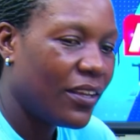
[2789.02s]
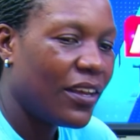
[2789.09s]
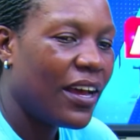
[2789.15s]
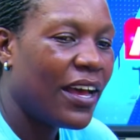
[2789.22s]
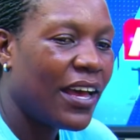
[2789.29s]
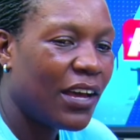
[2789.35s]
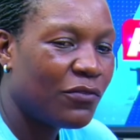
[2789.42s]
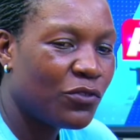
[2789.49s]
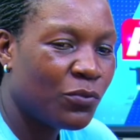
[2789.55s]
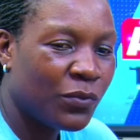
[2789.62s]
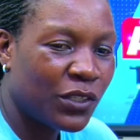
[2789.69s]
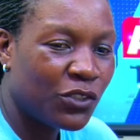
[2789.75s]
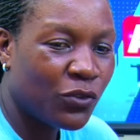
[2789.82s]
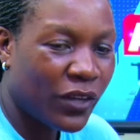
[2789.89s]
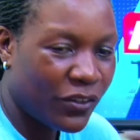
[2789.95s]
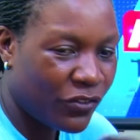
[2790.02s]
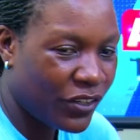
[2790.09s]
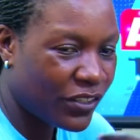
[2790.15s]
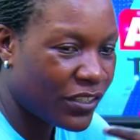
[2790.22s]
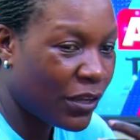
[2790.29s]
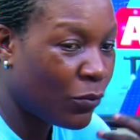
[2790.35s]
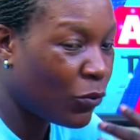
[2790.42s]
I have to make sure I drink
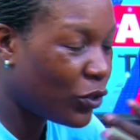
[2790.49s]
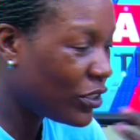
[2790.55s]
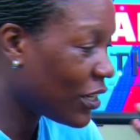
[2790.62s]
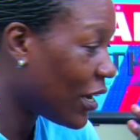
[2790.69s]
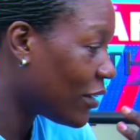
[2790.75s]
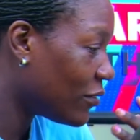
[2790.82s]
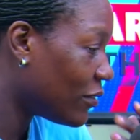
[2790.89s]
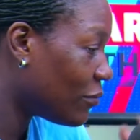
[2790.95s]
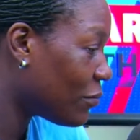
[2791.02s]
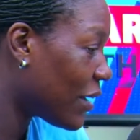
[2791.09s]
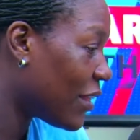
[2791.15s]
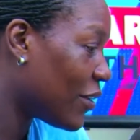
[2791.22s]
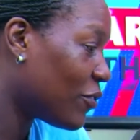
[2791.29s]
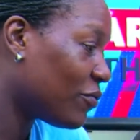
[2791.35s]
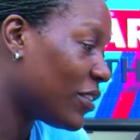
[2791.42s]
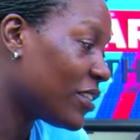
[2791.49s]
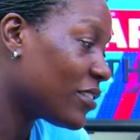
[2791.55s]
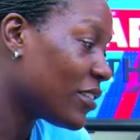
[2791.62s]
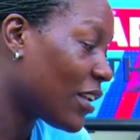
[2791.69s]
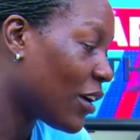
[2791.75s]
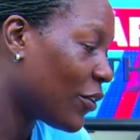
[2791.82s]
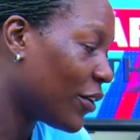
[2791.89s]
some water. By the way, late
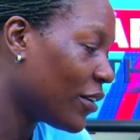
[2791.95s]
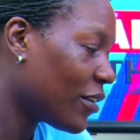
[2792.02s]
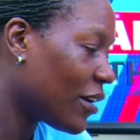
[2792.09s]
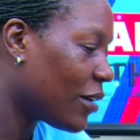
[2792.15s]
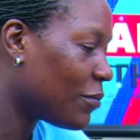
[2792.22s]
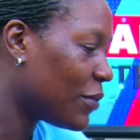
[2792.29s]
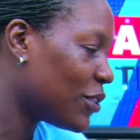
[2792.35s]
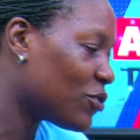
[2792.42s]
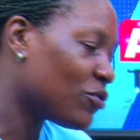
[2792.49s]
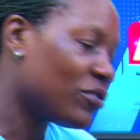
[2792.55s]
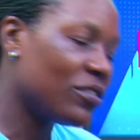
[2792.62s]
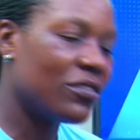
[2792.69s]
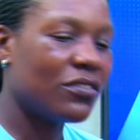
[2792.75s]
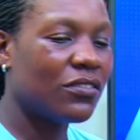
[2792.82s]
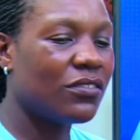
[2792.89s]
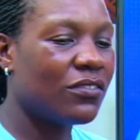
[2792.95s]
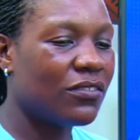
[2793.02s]
now, I'm into this